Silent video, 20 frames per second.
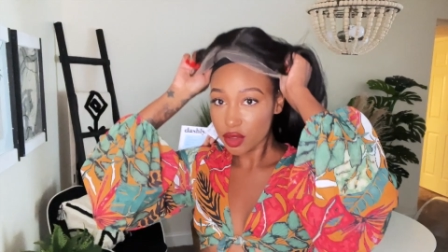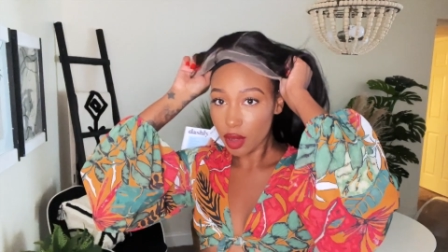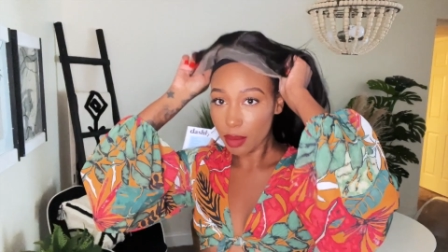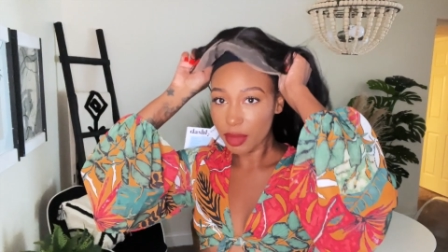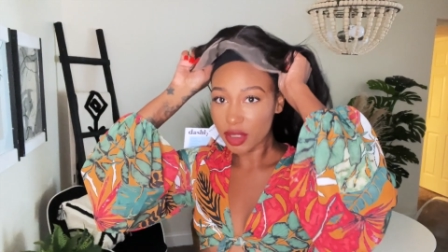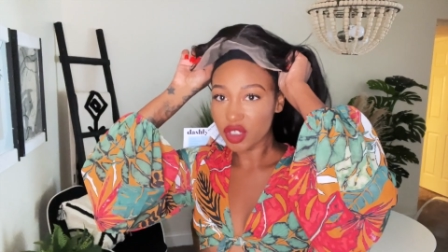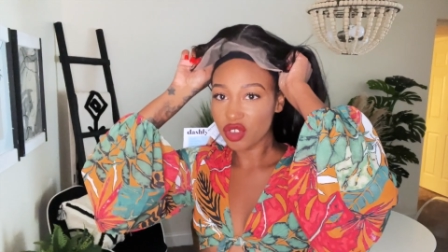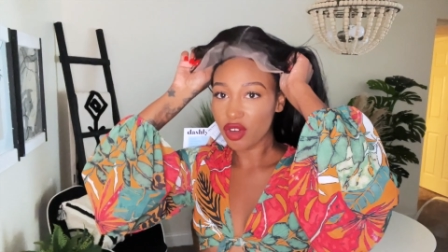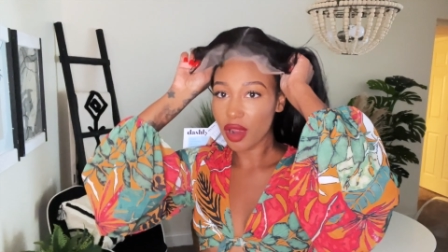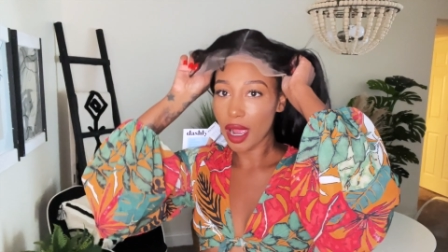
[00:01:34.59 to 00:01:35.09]
so i'm
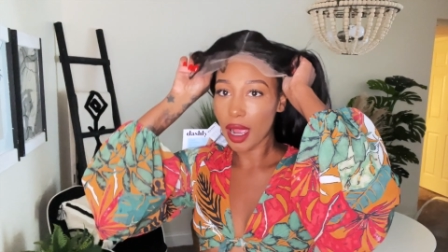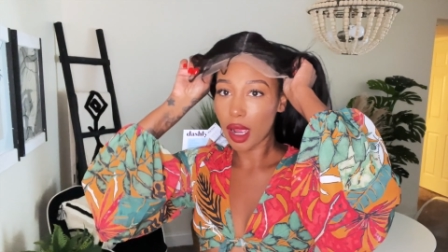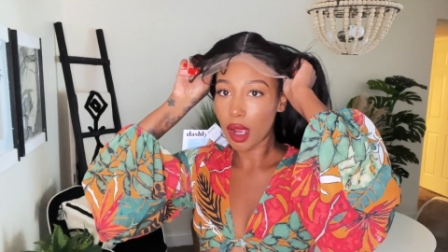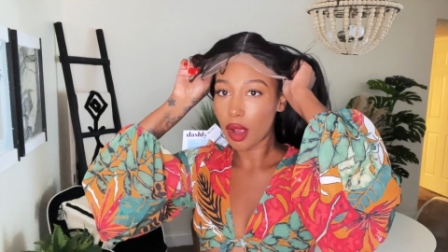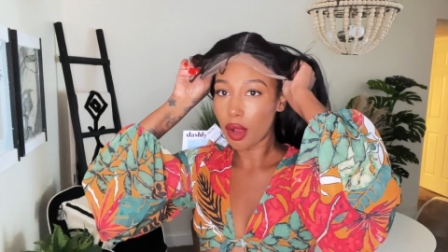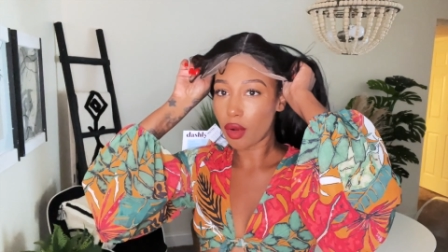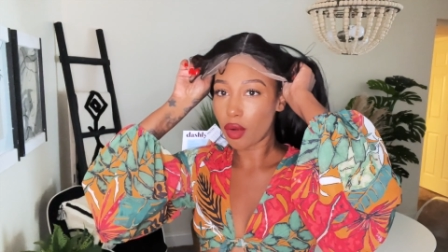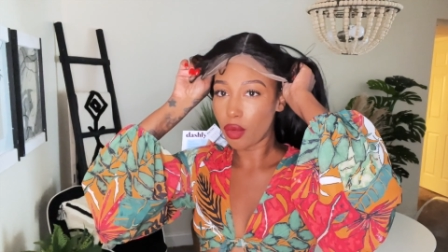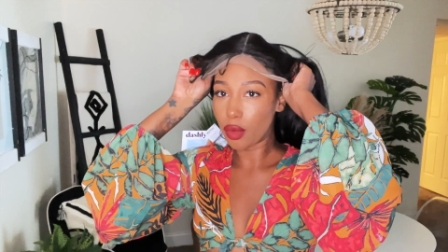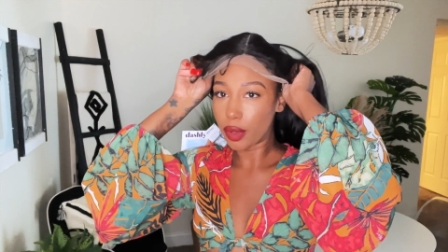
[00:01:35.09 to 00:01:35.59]
gonna try
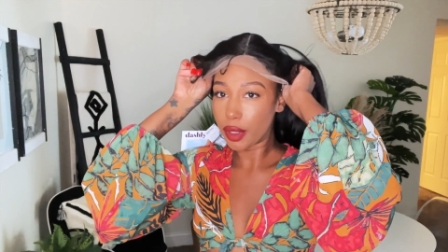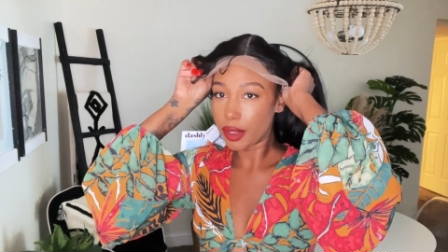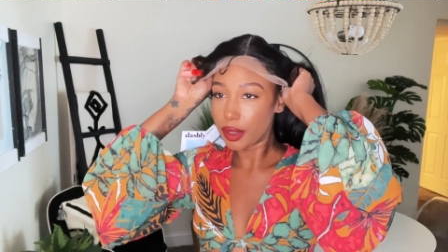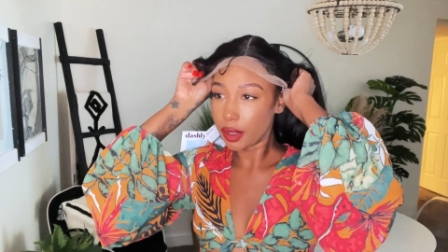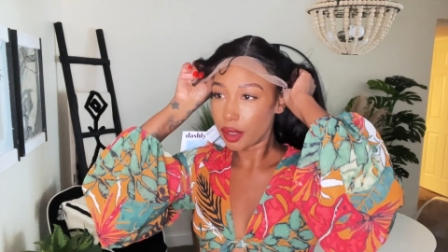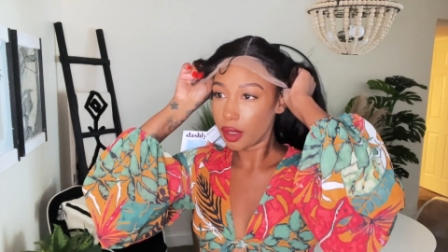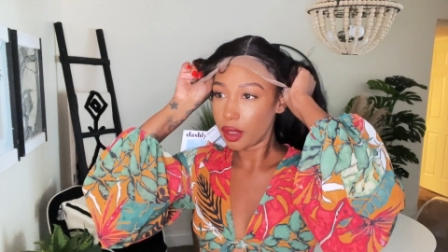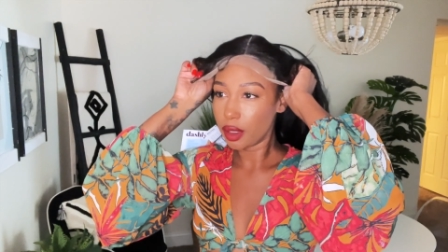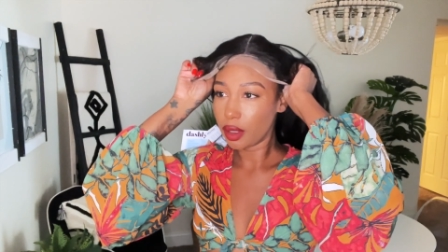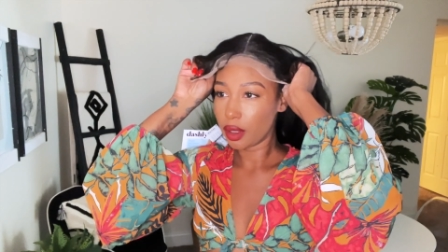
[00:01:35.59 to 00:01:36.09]
her
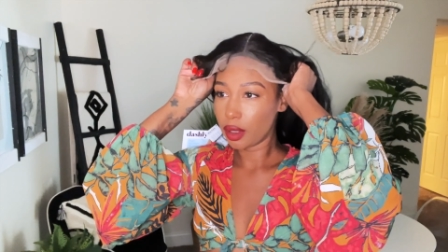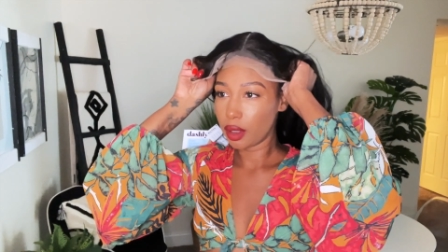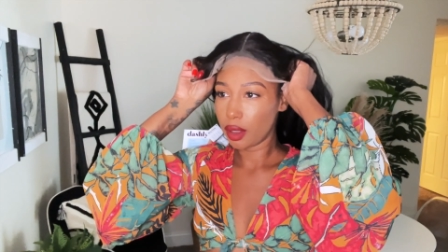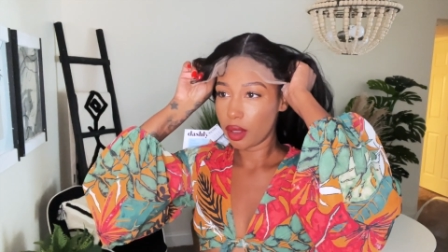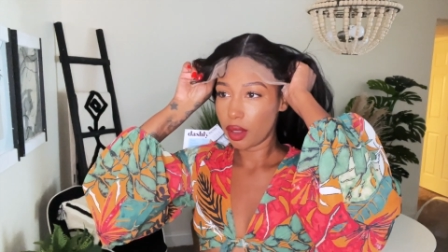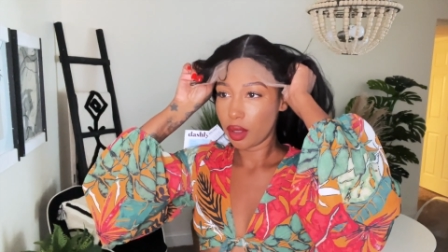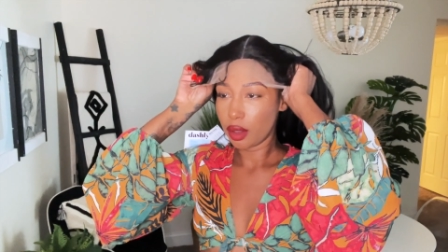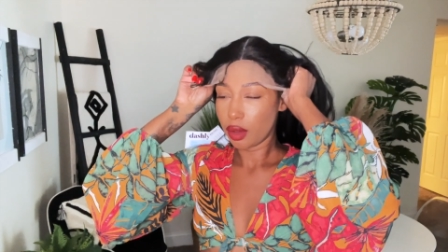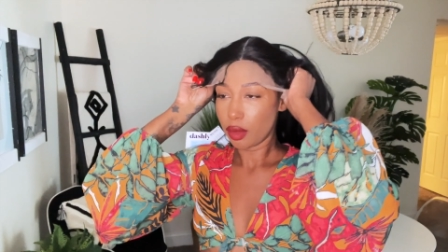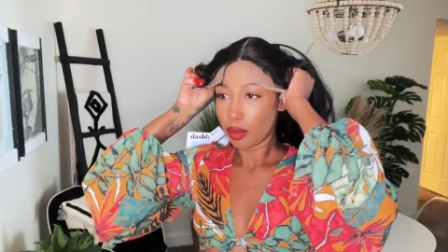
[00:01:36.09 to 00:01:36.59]
on
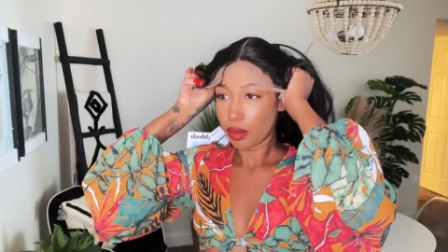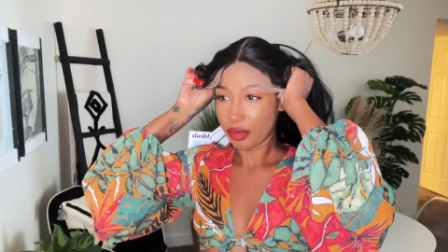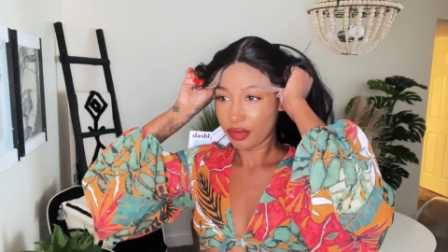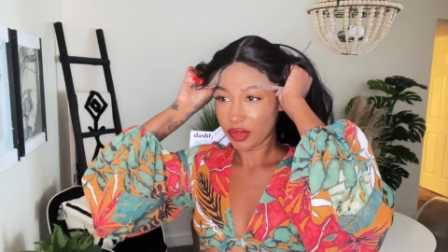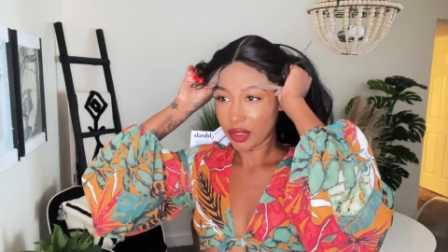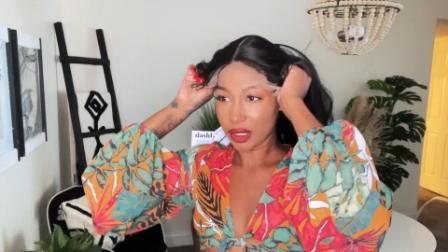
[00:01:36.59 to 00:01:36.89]
with